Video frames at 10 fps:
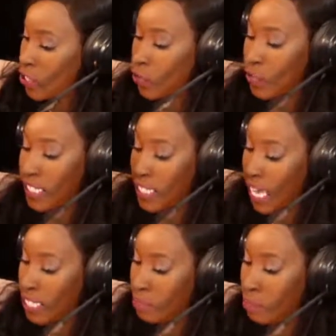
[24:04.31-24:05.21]
So this
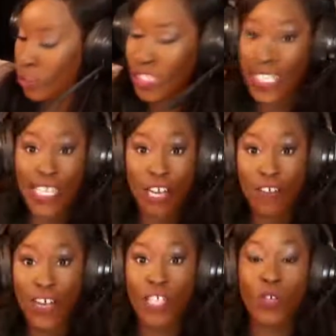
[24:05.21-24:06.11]
has built-in sound
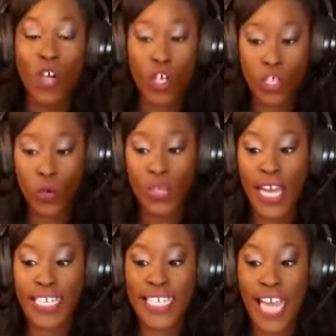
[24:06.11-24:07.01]
effects. You can also
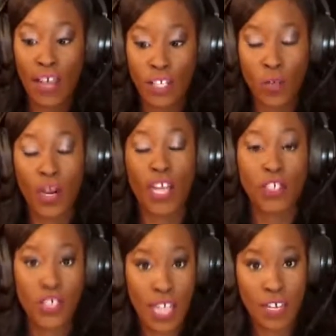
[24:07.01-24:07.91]
like download
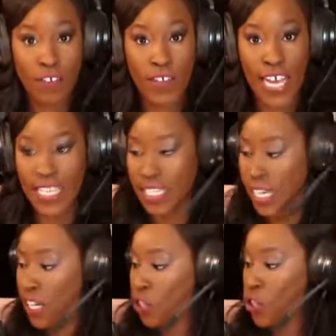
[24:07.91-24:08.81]
other sound effects
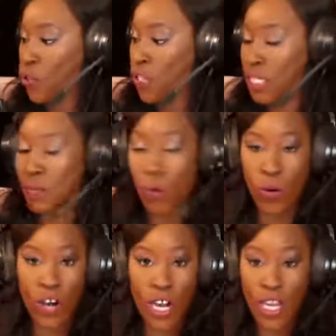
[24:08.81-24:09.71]
to this
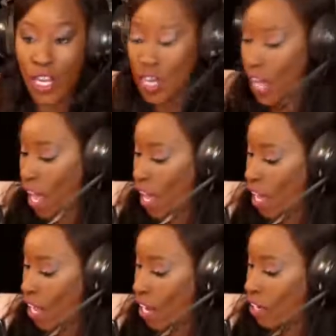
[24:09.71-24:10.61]
board
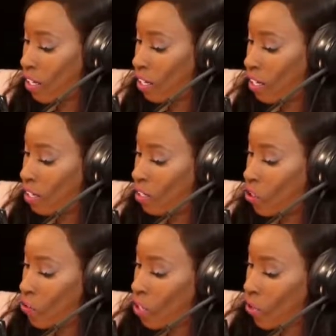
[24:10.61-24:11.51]
and
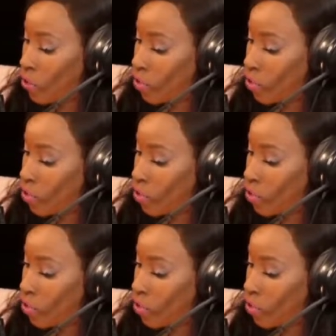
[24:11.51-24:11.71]
use those.